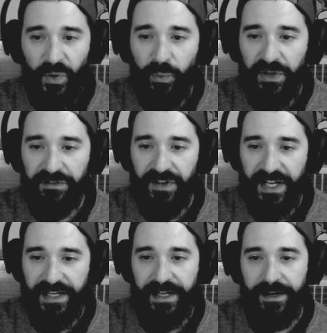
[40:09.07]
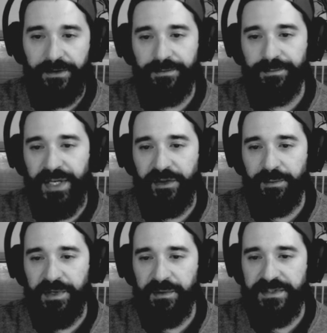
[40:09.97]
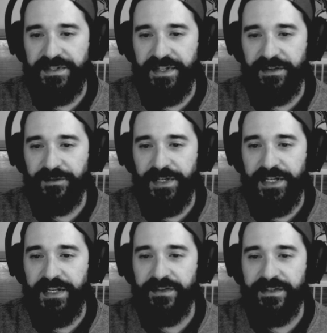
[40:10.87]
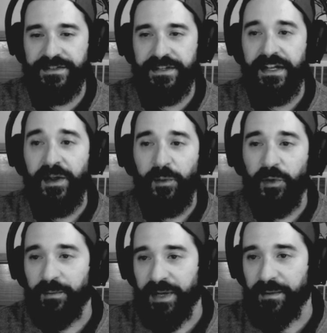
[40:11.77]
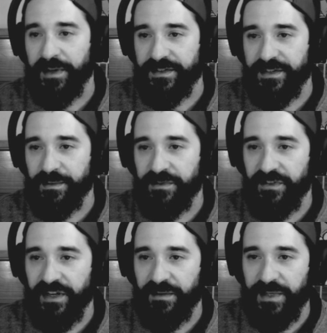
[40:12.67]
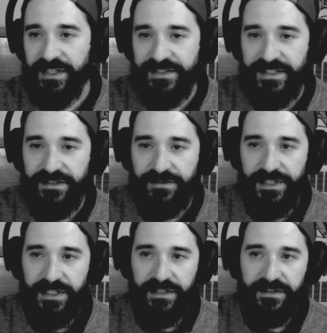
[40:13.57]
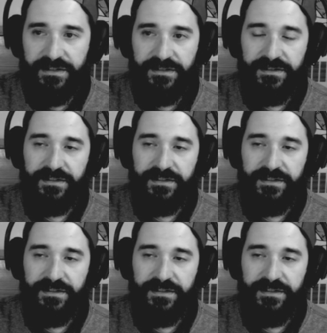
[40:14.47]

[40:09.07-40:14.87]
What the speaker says: We'll find out, but I hope that it wasn't like ridiculous. Or maybe it's gonna be funny because it is ridiculous.